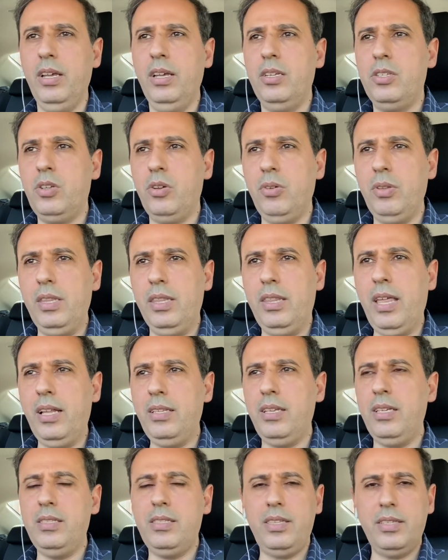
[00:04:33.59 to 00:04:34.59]
So
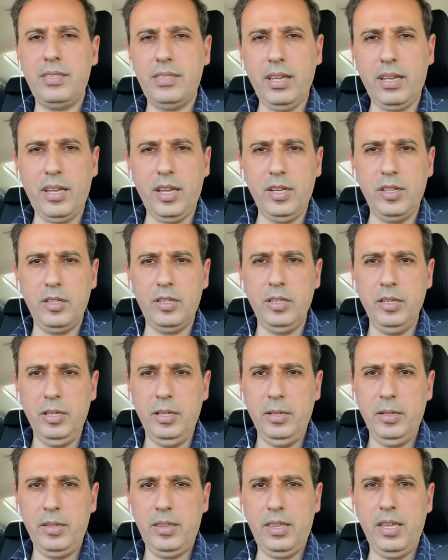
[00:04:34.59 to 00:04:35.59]
that is the second
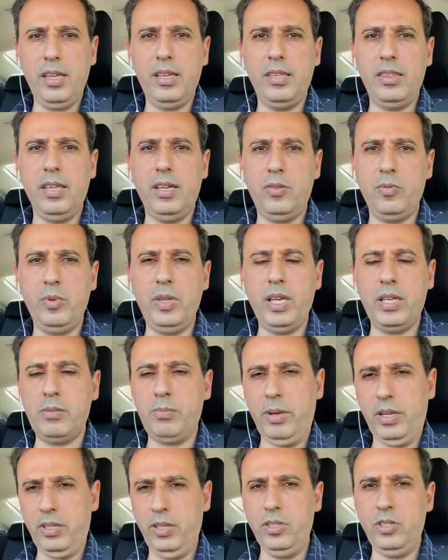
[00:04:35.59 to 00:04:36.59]
thing that we
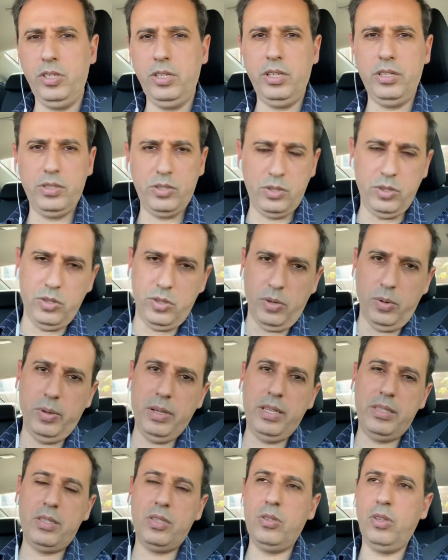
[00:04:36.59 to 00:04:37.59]
expect engineers to do.
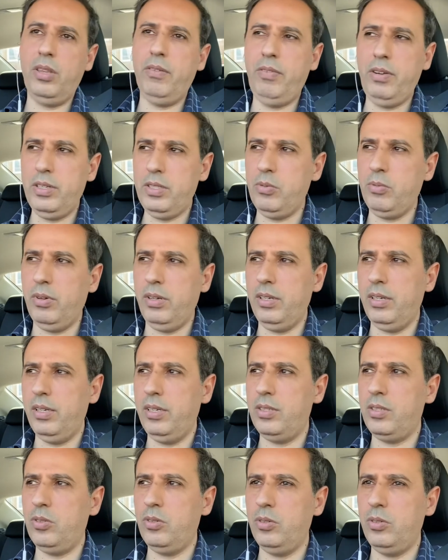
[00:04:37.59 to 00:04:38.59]
So the first one
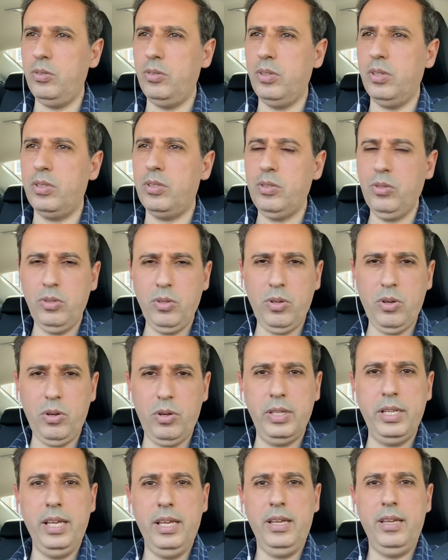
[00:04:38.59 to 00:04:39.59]
is to do the
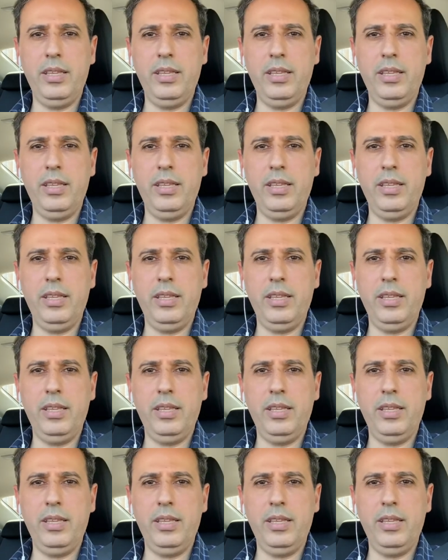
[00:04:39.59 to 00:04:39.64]
pseudocode.